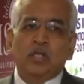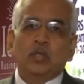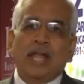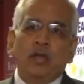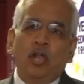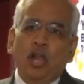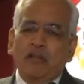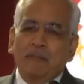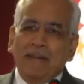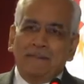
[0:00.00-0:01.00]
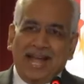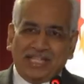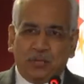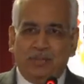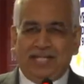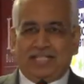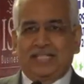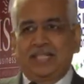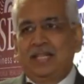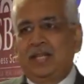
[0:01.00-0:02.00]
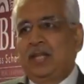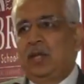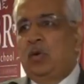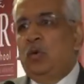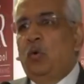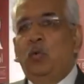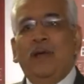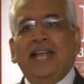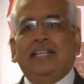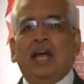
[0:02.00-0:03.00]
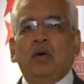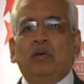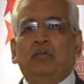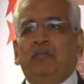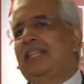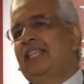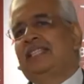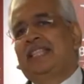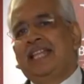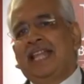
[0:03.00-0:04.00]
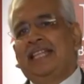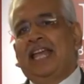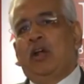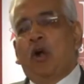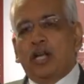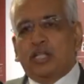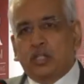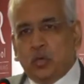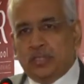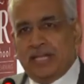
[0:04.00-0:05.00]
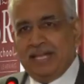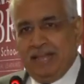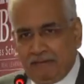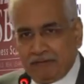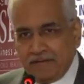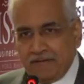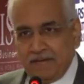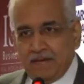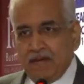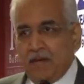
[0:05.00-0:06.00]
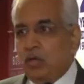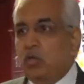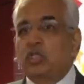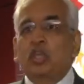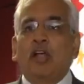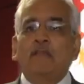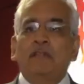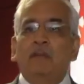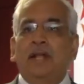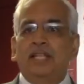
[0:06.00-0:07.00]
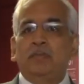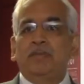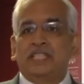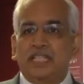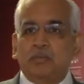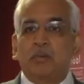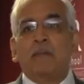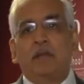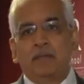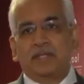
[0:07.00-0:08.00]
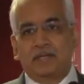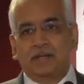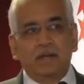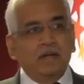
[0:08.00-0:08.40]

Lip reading: So I know a lot of my batchmates who went out with this thing that they are God's chosen gift to solve the world's business problems.